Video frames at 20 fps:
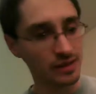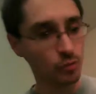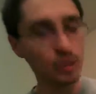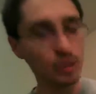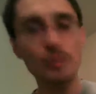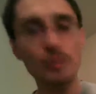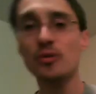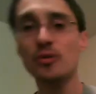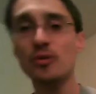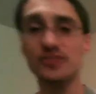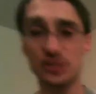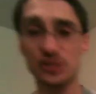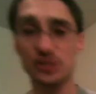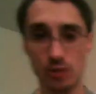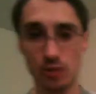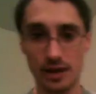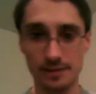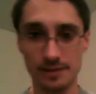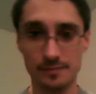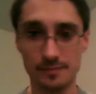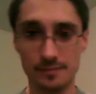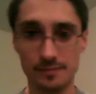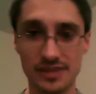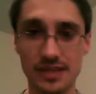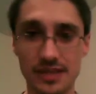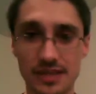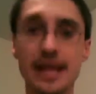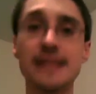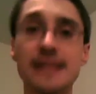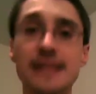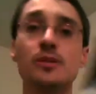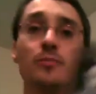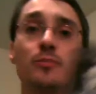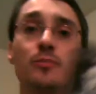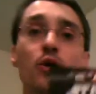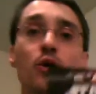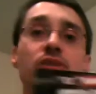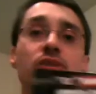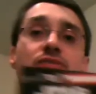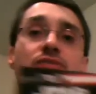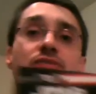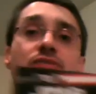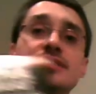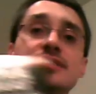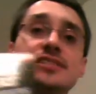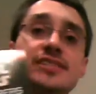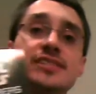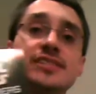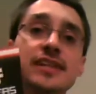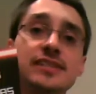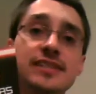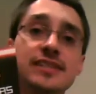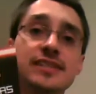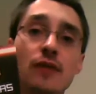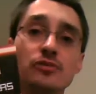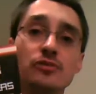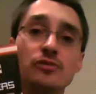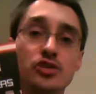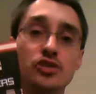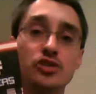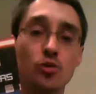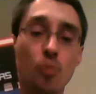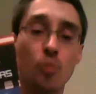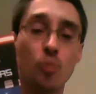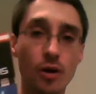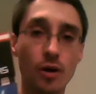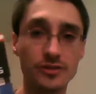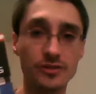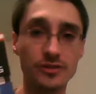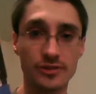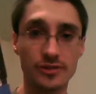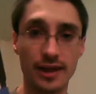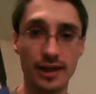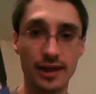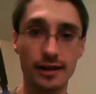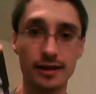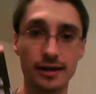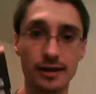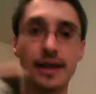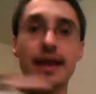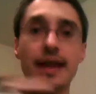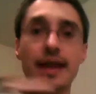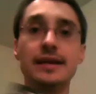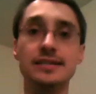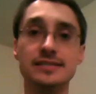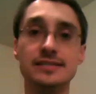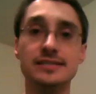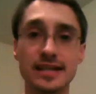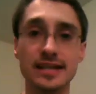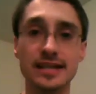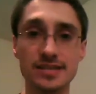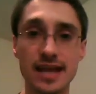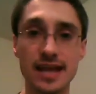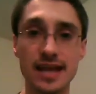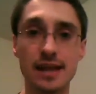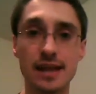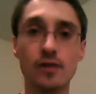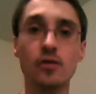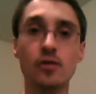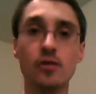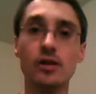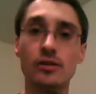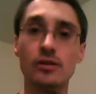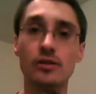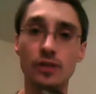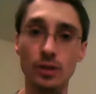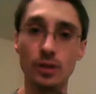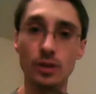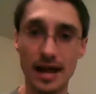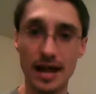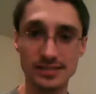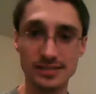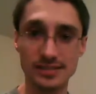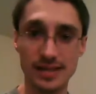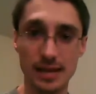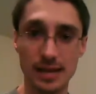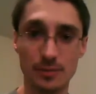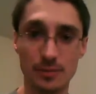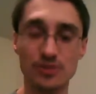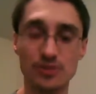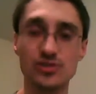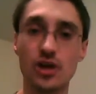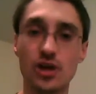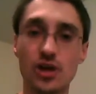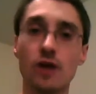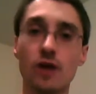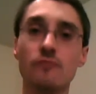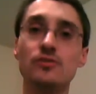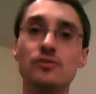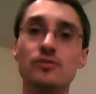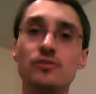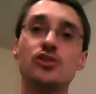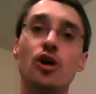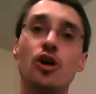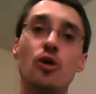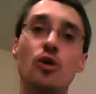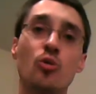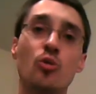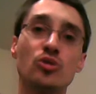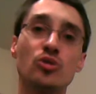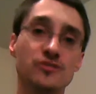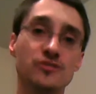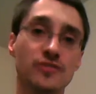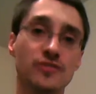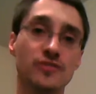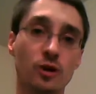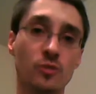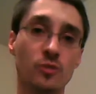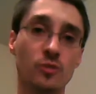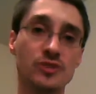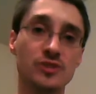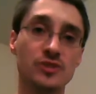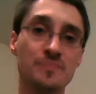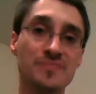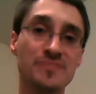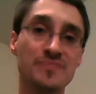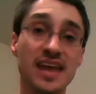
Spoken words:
Well, let me put it this way. It's a book that sets out to do one thing: detail the lightsabers of the Star Wars films.